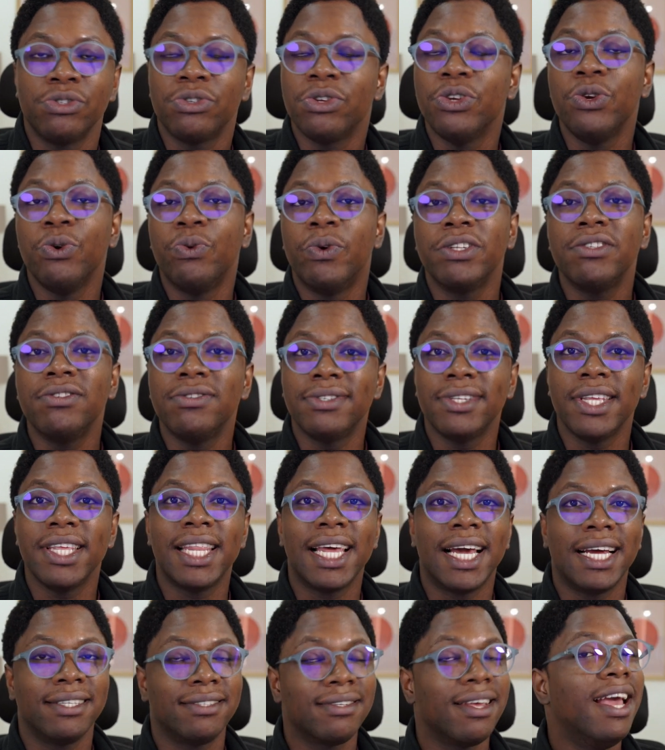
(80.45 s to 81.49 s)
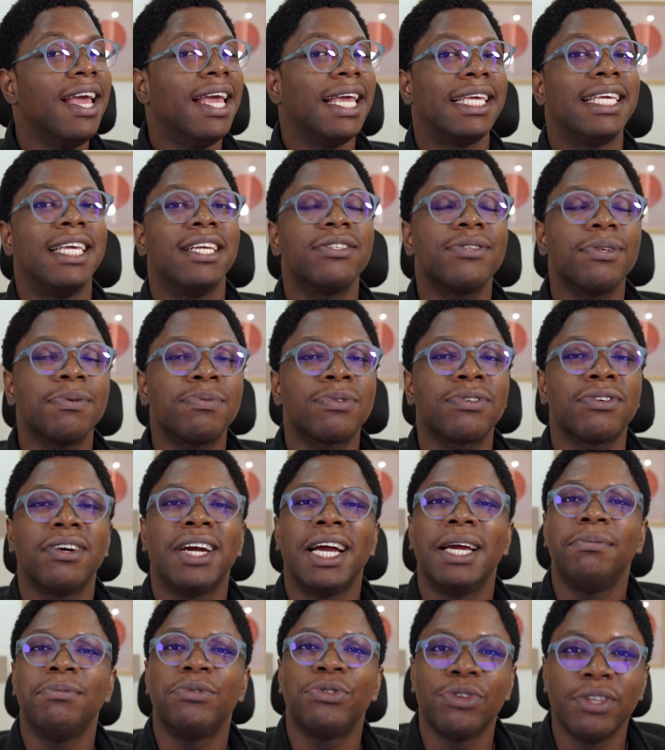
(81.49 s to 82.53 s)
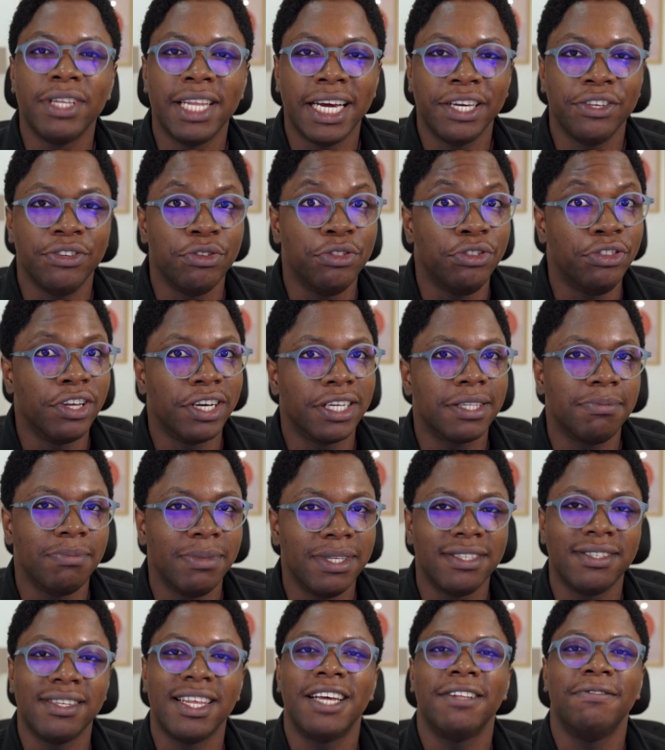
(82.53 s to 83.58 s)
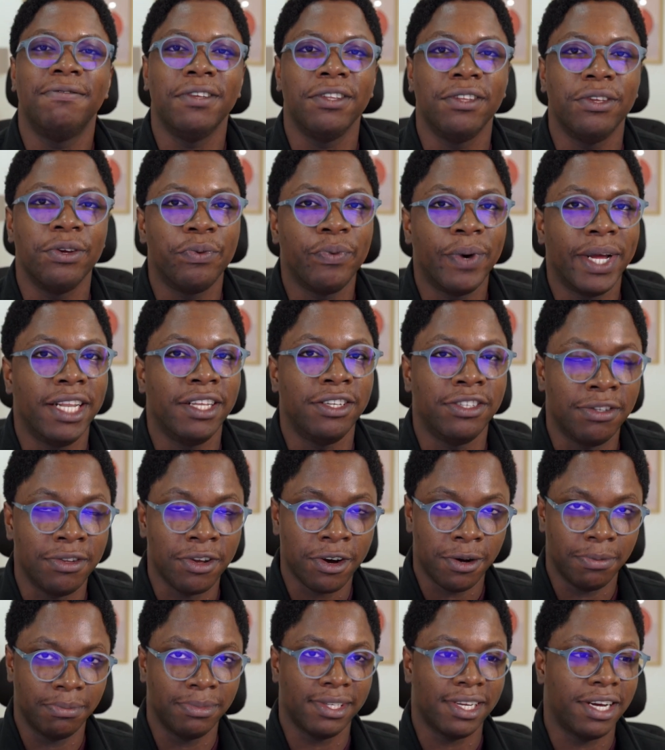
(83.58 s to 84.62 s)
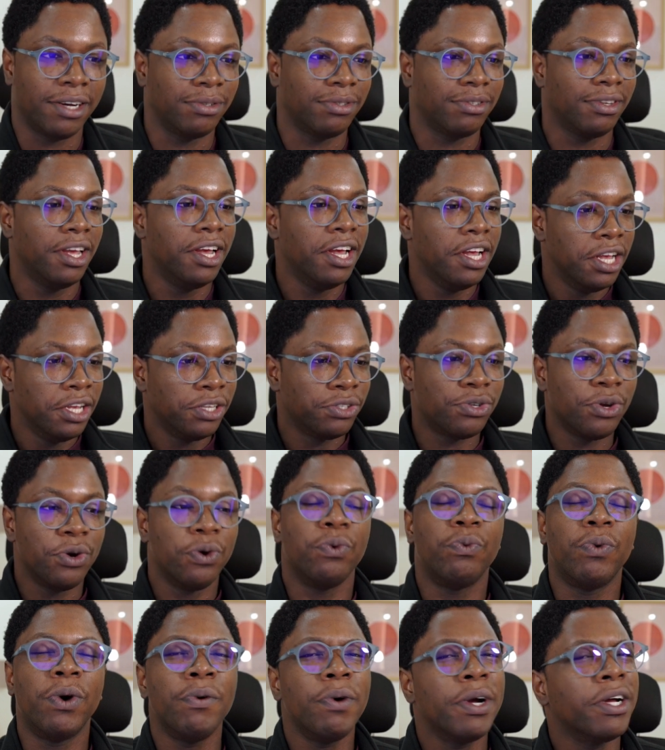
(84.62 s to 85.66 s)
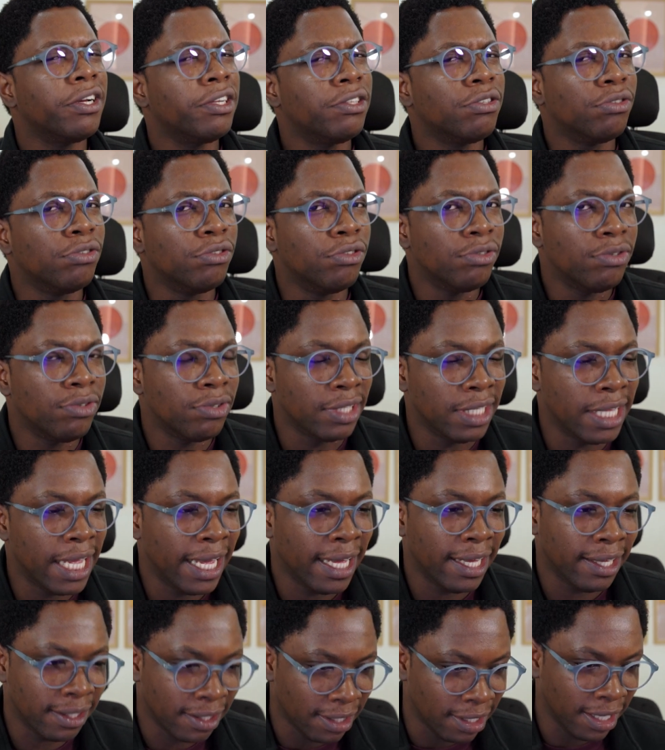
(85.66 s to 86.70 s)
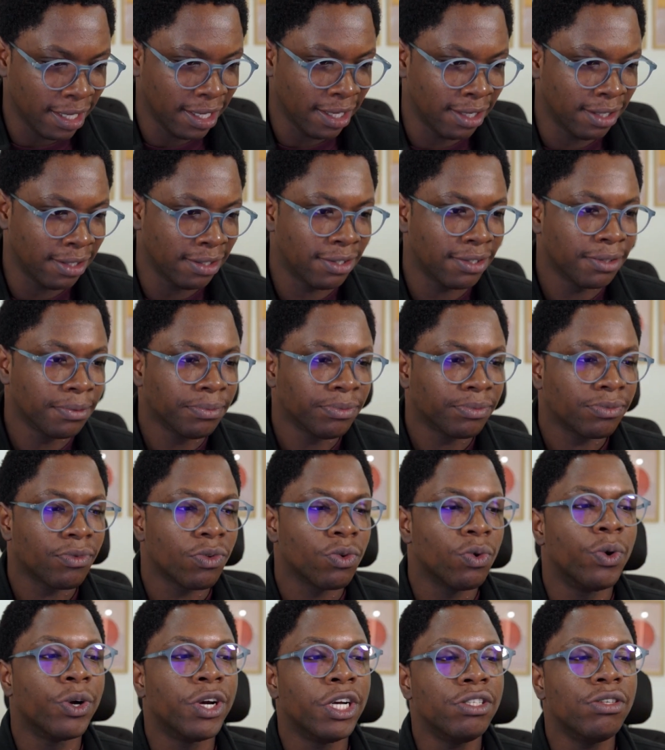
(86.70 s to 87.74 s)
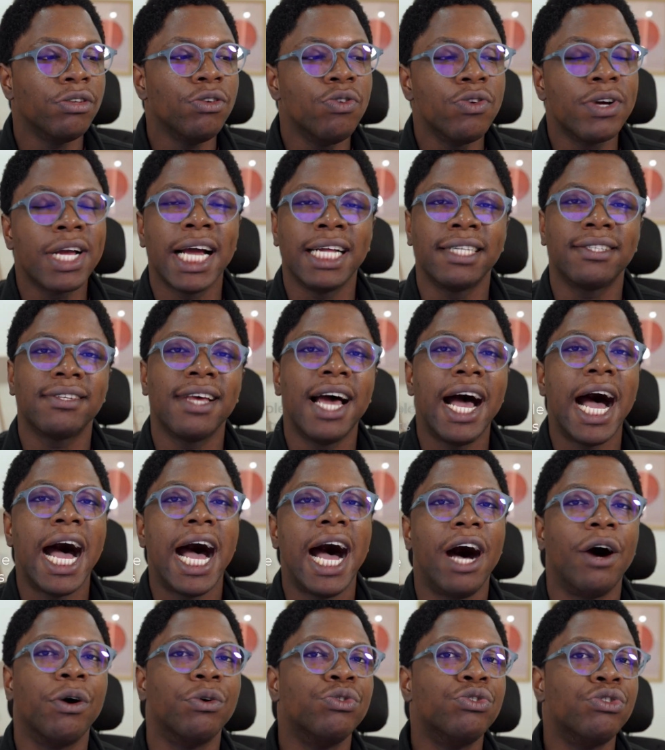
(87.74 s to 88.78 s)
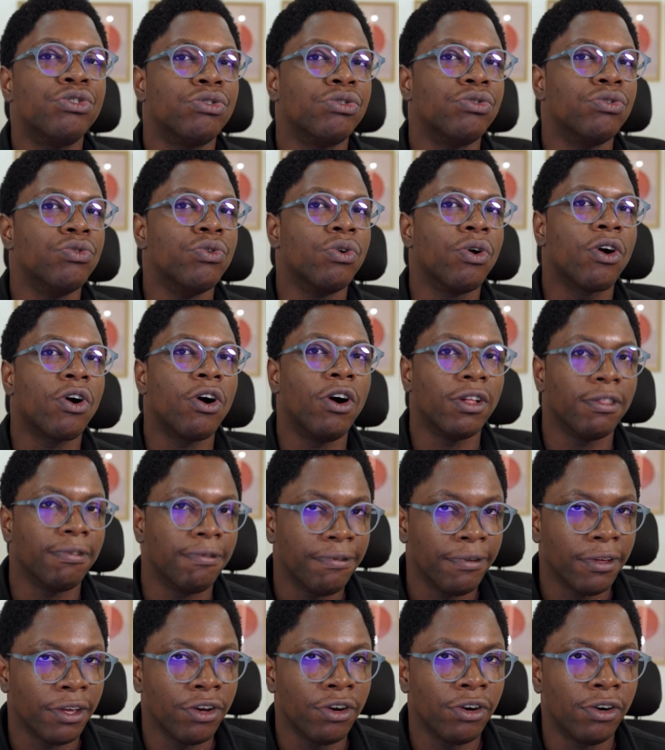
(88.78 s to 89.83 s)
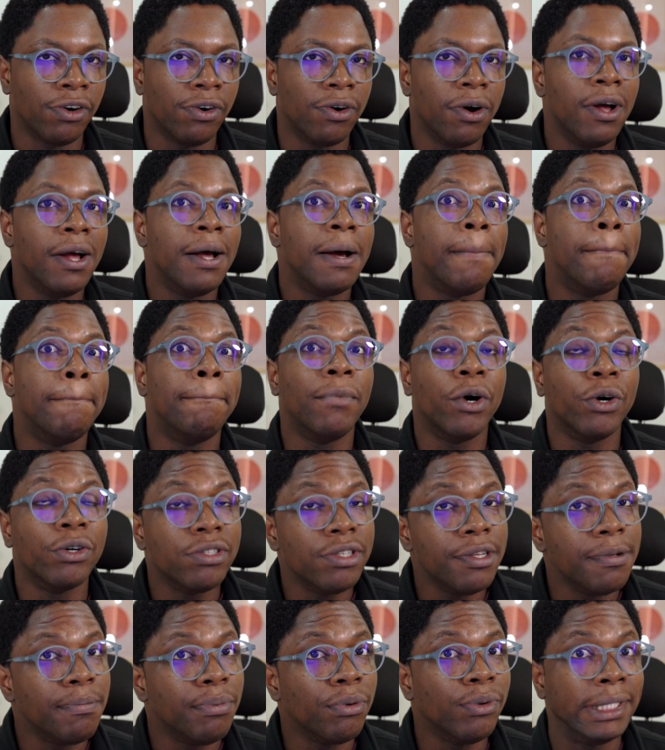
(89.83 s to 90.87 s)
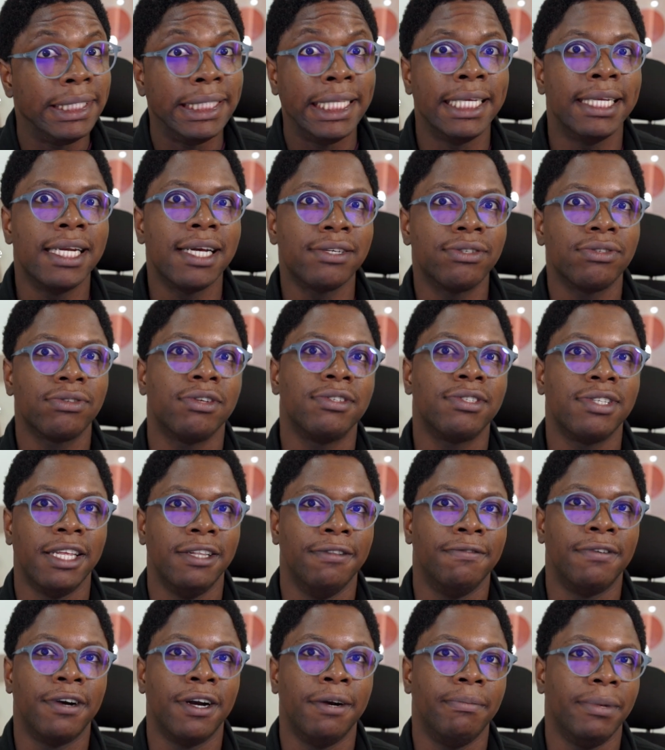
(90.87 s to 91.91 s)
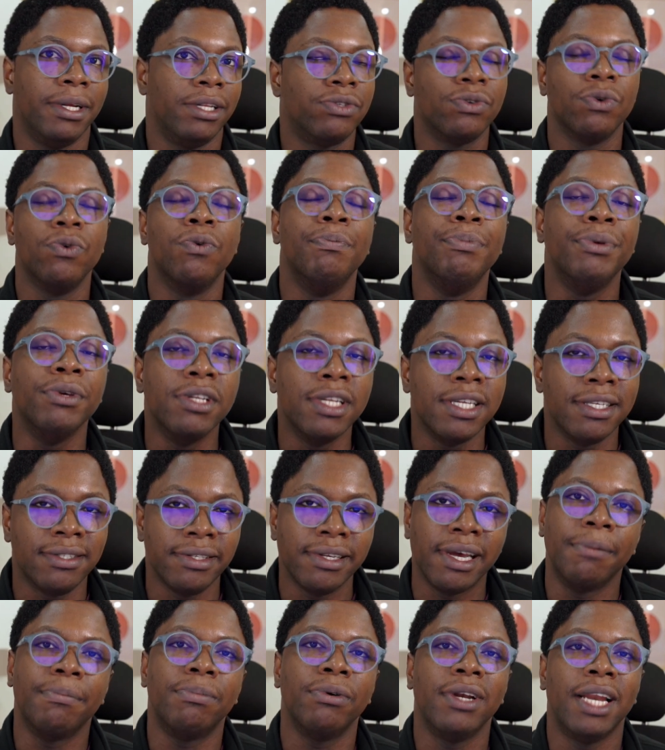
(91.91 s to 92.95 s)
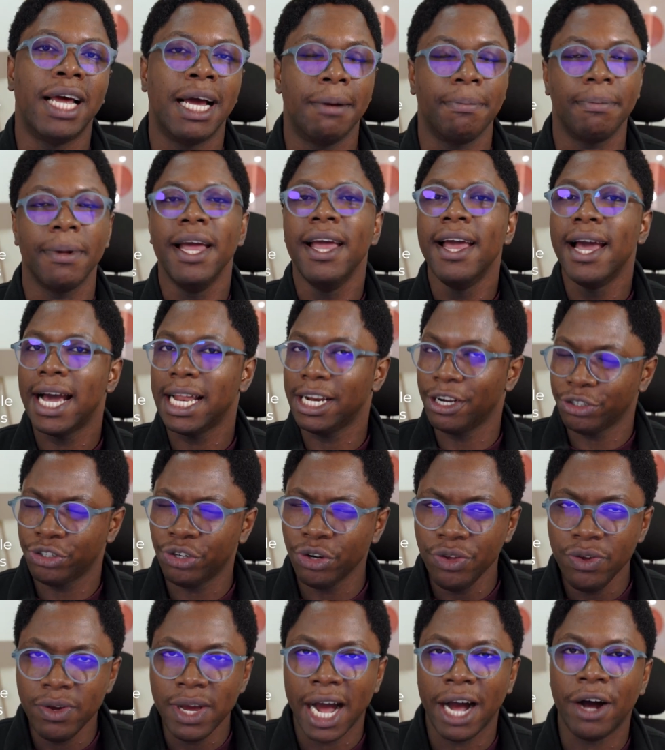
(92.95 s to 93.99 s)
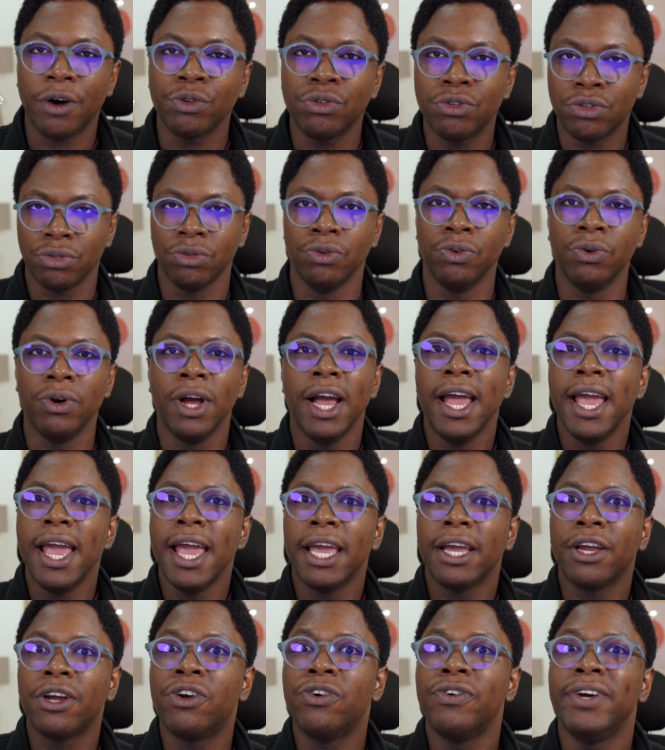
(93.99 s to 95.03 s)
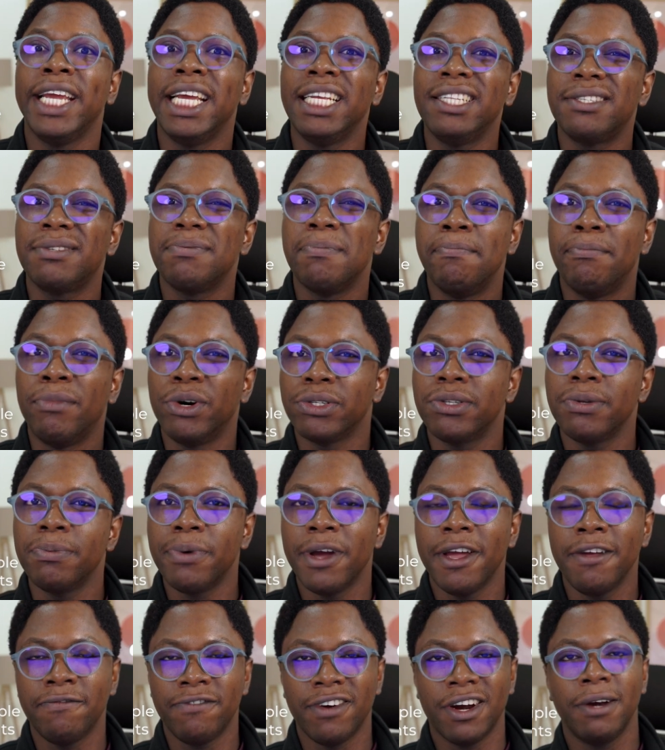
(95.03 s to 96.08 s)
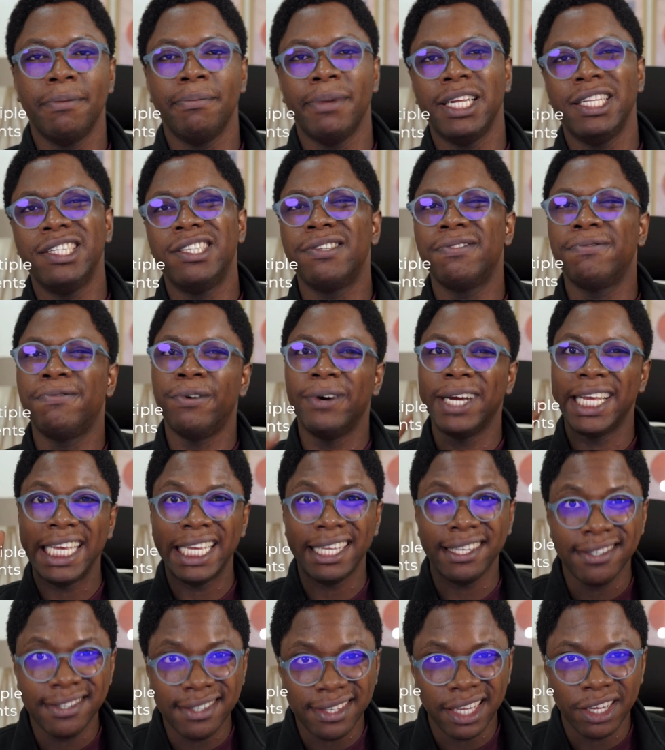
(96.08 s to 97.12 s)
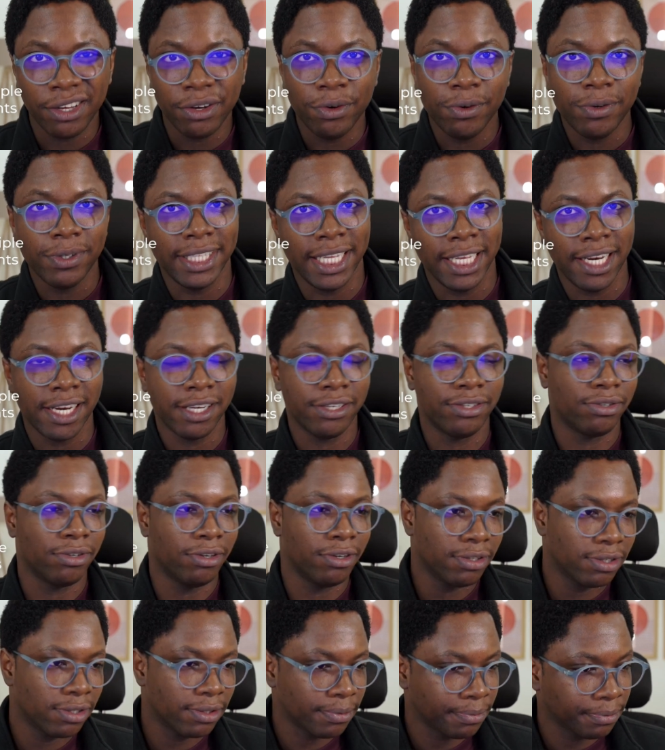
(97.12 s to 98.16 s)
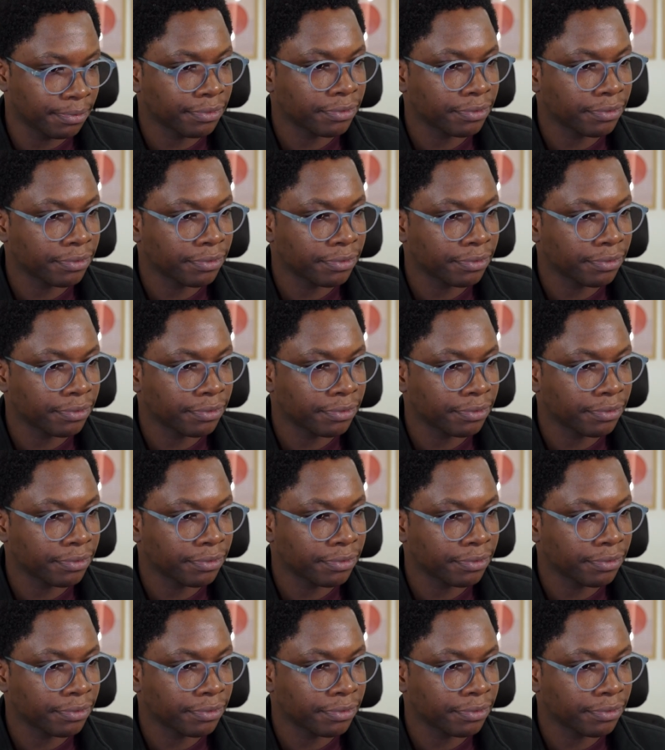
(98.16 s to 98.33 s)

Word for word: So you want to see that, get subscribed so that you don't miss that video when it comes out. So what we're going to do today is we're going to look at how to configure multiple data source environments. So we'll build a sample app and I'll show you how to create multiple environments for a single data source.